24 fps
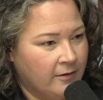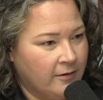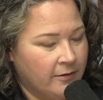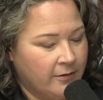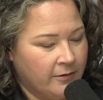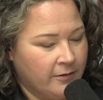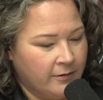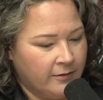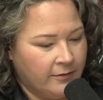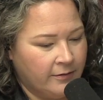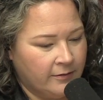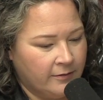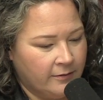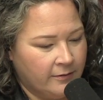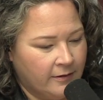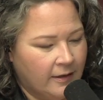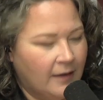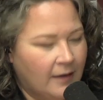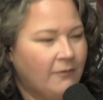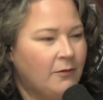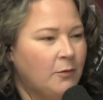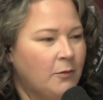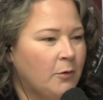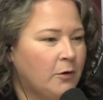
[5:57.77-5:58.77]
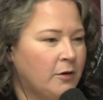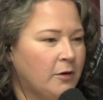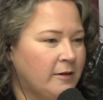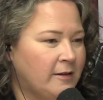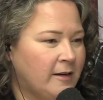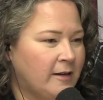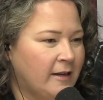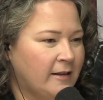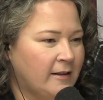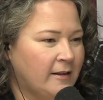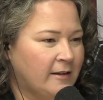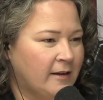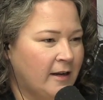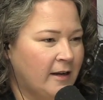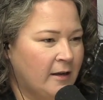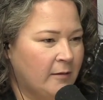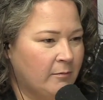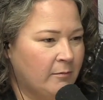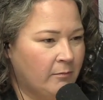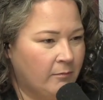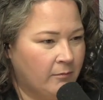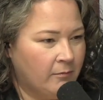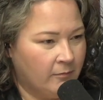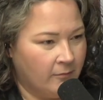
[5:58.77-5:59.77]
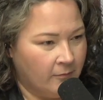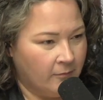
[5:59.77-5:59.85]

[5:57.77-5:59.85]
sauce if you wanted to take the time.